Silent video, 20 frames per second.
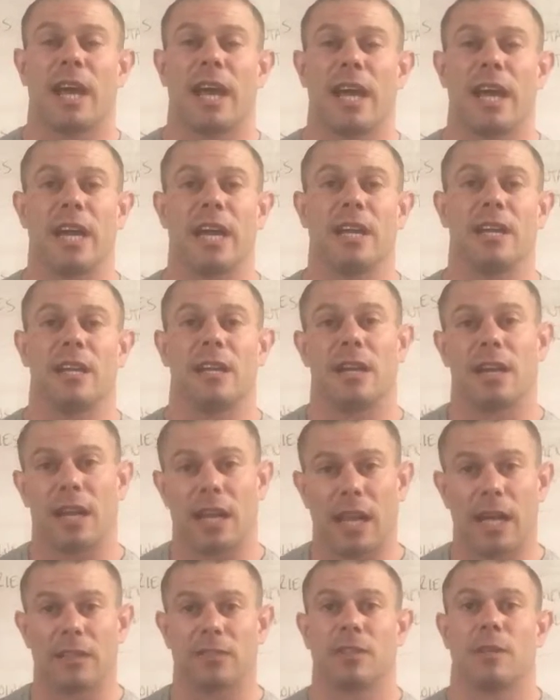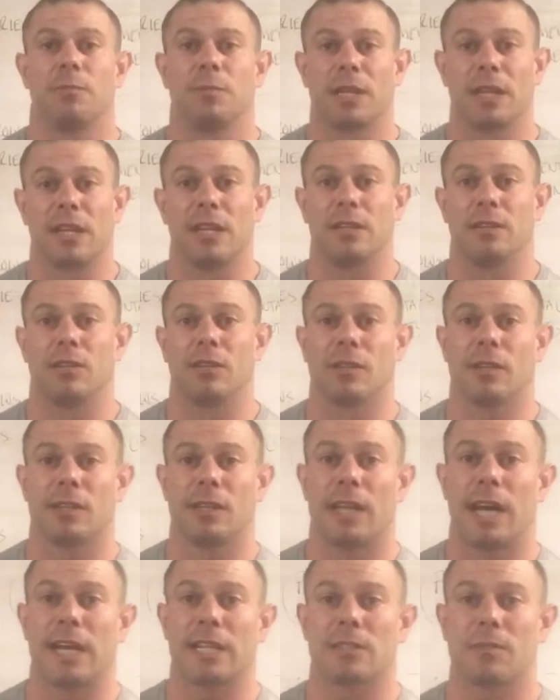and it allows them to get into the
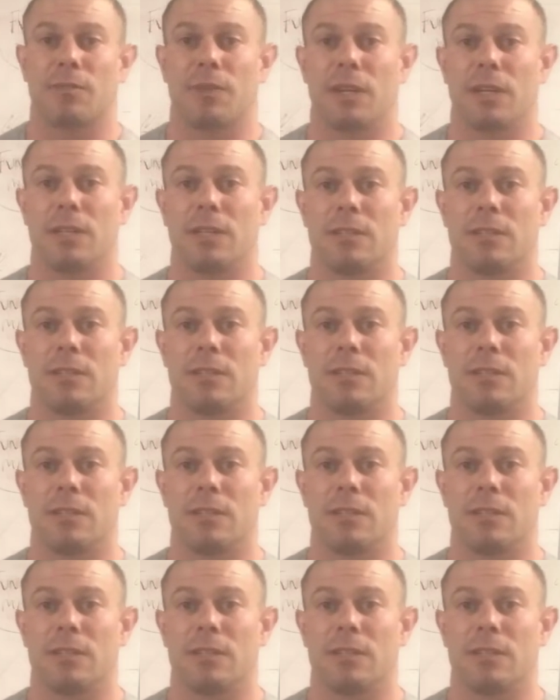lats very